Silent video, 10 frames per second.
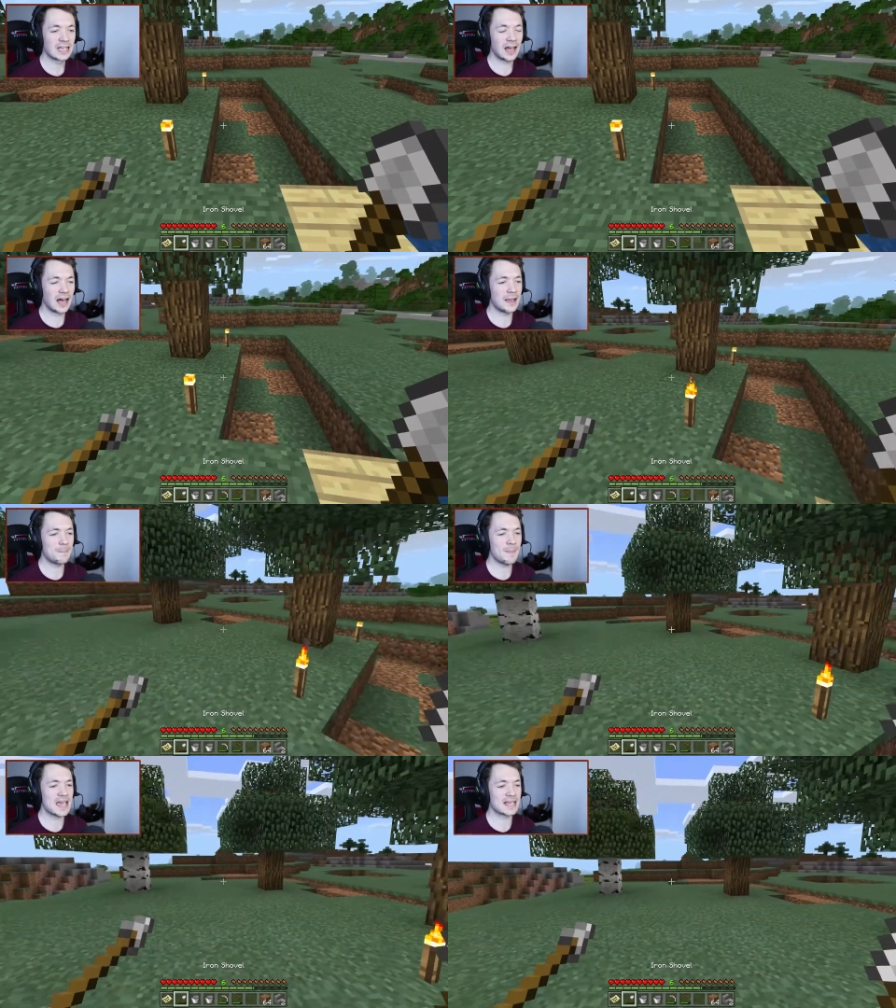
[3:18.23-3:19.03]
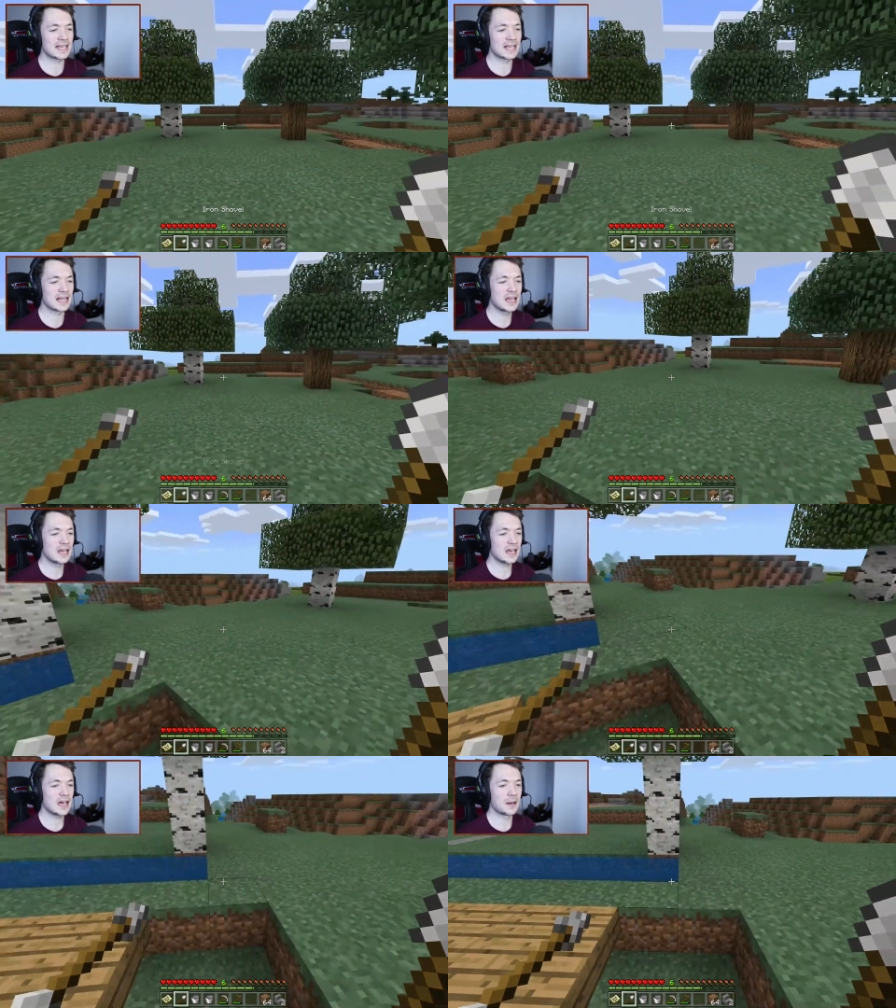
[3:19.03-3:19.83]
I'm making
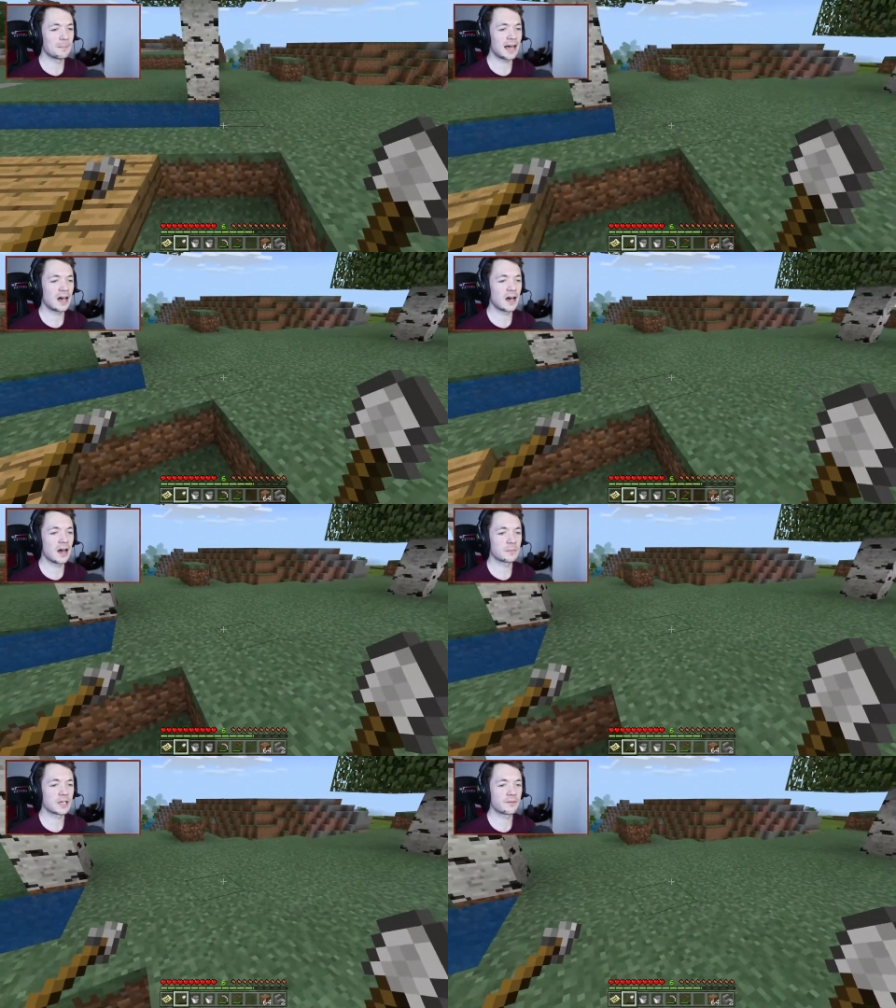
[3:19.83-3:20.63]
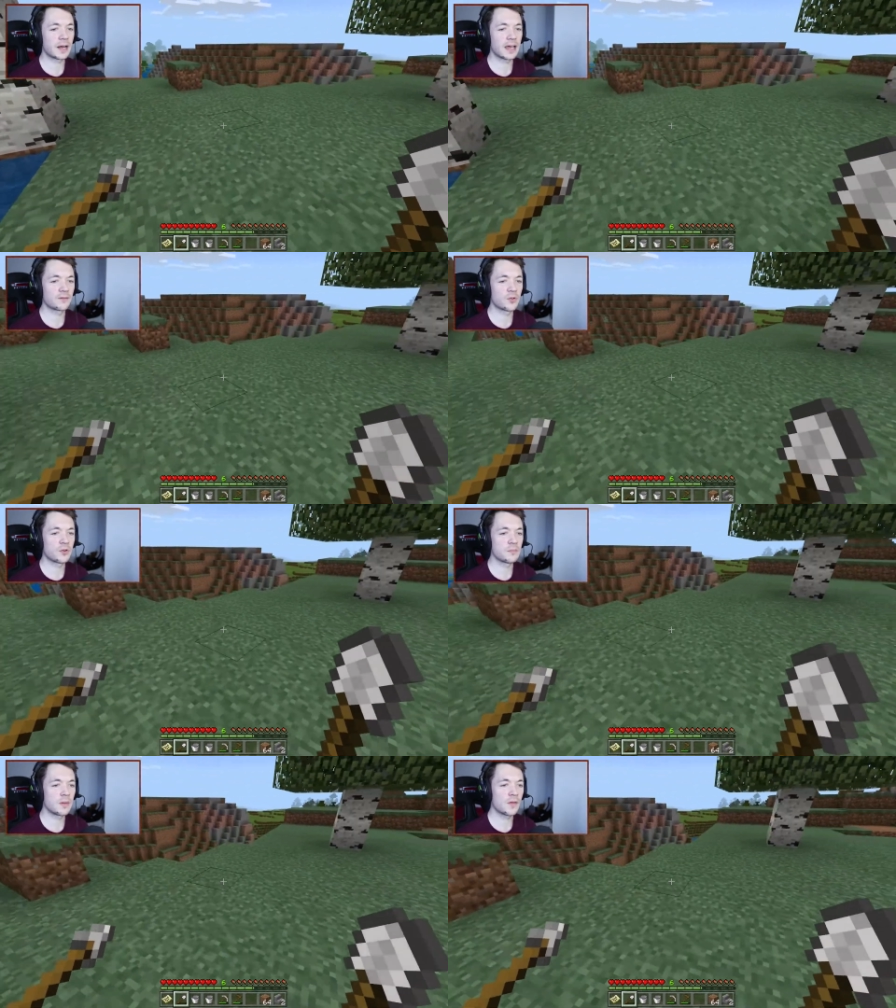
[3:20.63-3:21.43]
a ma- oh, I'm going to run out of room.